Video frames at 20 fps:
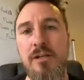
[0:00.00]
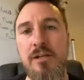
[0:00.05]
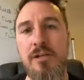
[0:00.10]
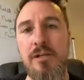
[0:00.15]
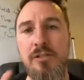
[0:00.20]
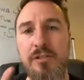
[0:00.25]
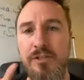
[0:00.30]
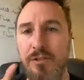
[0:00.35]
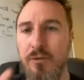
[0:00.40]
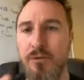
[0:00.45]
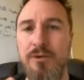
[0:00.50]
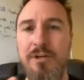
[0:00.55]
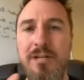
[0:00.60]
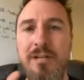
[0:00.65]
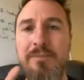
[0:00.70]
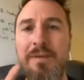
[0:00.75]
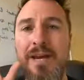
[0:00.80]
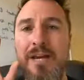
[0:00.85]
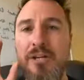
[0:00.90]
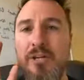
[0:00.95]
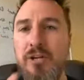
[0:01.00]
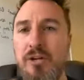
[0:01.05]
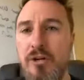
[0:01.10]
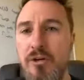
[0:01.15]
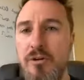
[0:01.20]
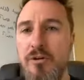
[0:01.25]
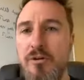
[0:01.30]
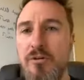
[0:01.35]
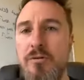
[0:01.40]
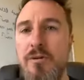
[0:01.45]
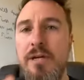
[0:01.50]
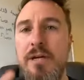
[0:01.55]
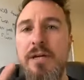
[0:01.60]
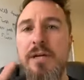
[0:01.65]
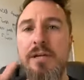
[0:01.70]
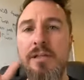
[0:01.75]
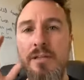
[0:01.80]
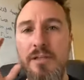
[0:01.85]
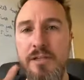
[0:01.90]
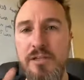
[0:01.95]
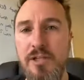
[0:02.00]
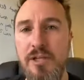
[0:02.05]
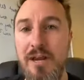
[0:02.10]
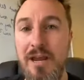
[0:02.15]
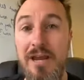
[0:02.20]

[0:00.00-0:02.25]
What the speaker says: talking about you, the gym.